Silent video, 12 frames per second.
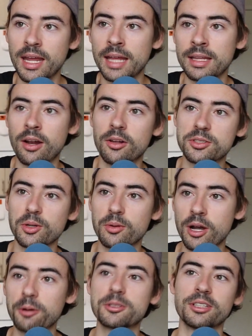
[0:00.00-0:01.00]
And then also
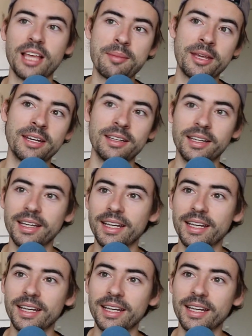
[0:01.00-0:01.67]
Coach Lemon